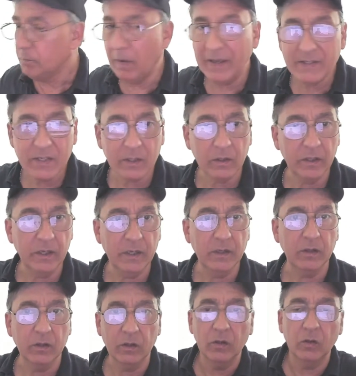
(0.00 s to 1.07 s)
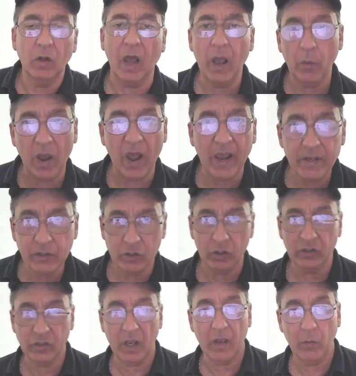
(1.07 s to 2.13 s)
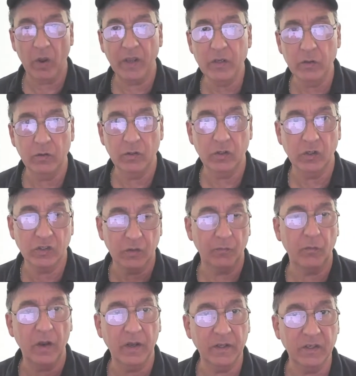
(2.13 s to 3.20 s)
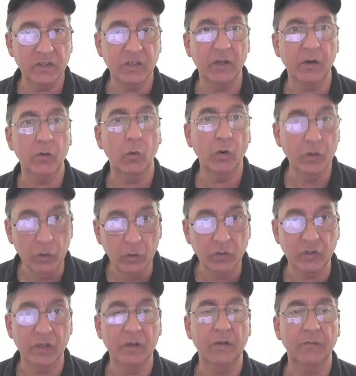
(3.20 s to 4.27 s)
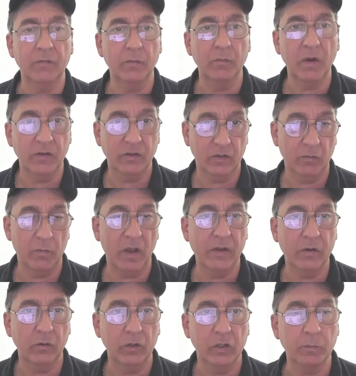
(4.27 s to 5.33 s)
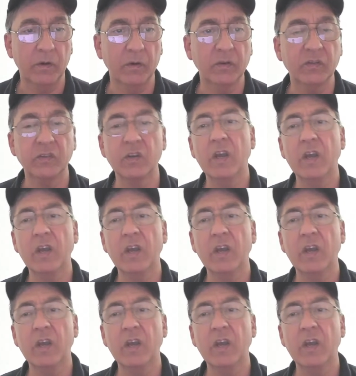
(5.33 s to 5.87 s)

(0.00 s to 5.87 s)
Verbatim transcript: Basically, how I just how I justify this here or use it from my from my own experiences